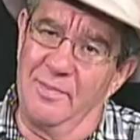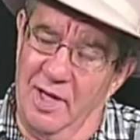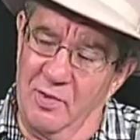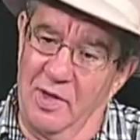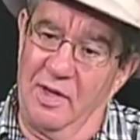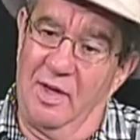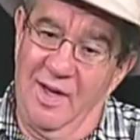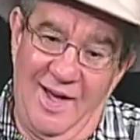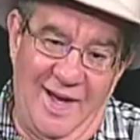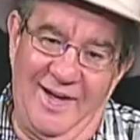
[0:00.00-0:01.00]
by the way,
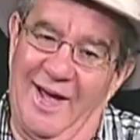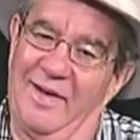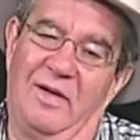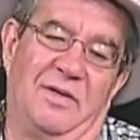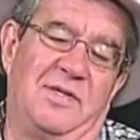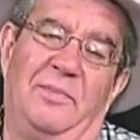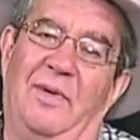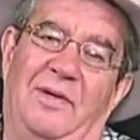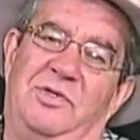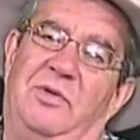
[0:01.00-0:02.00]
and again, you know, some,
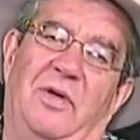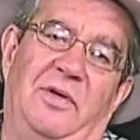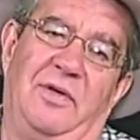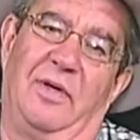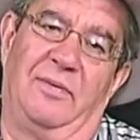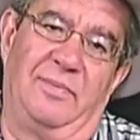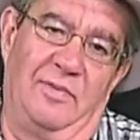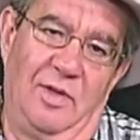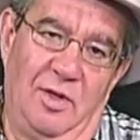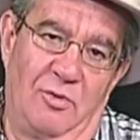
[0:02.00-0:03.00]
as you know, you
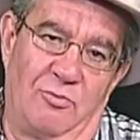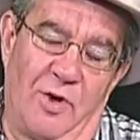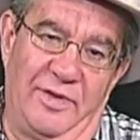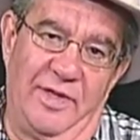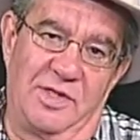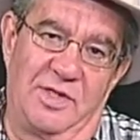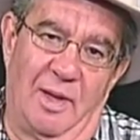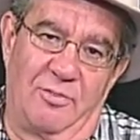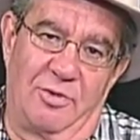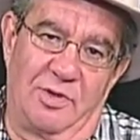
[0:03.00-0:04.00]
can run these
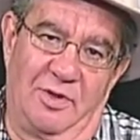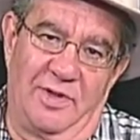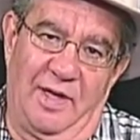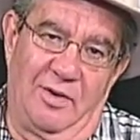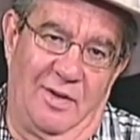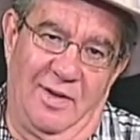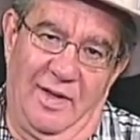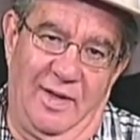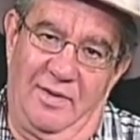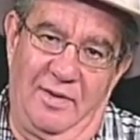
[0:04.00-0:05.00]
numbers all day long,
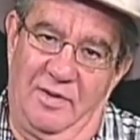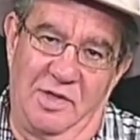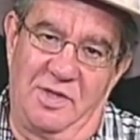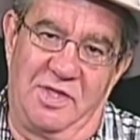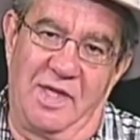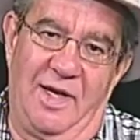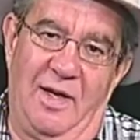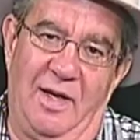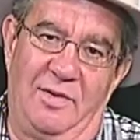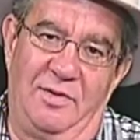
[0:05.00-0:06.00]
and it doesn't say
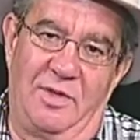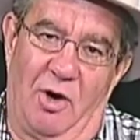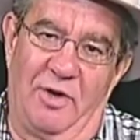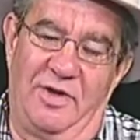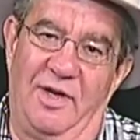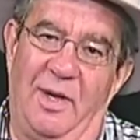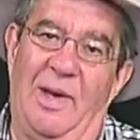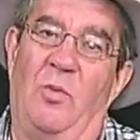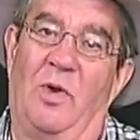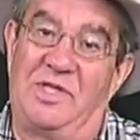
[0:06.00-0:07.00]
a darn thing
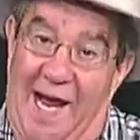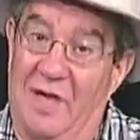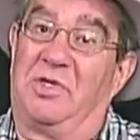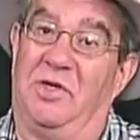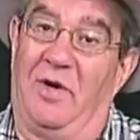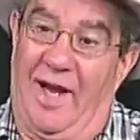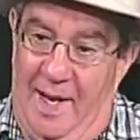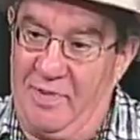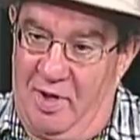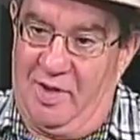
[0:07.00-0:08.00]
about what's actually going to
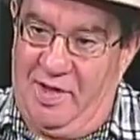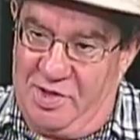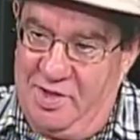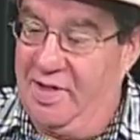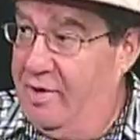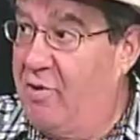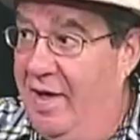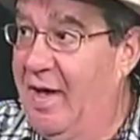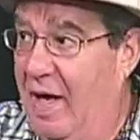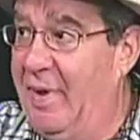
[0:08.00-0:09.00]
happen on Election Day,
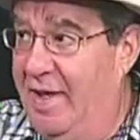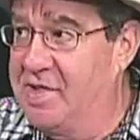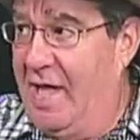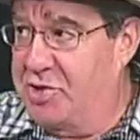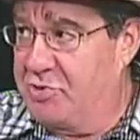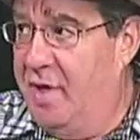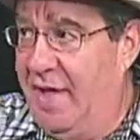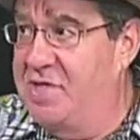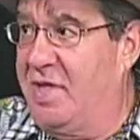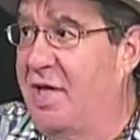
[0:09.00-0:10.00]
right? I'm telling I mean, you now
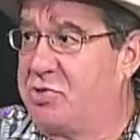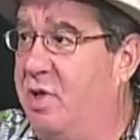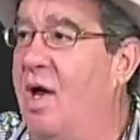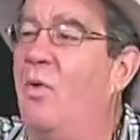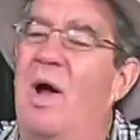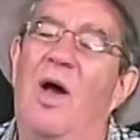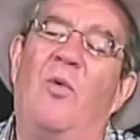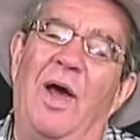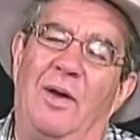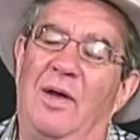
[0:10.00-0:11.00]
what's going to happen well, on
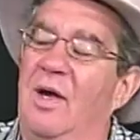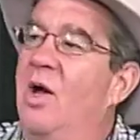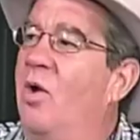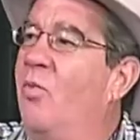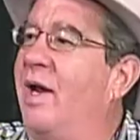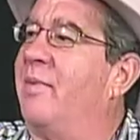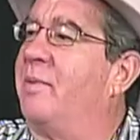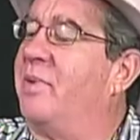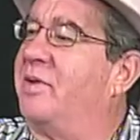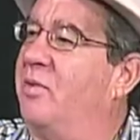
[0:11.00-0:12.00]
wait, Election Day. Wait a
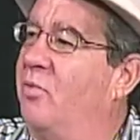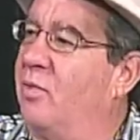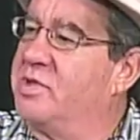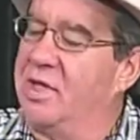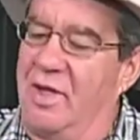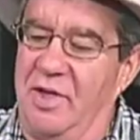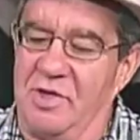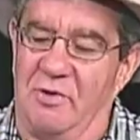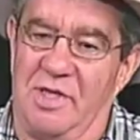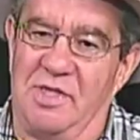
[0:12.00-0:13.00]
minute, but what was in, an
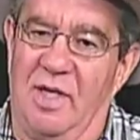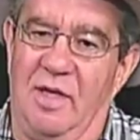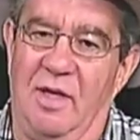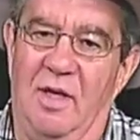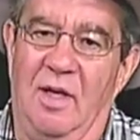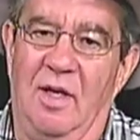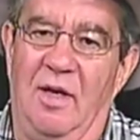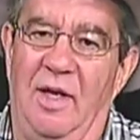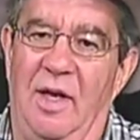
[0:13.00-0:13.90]
interesting a you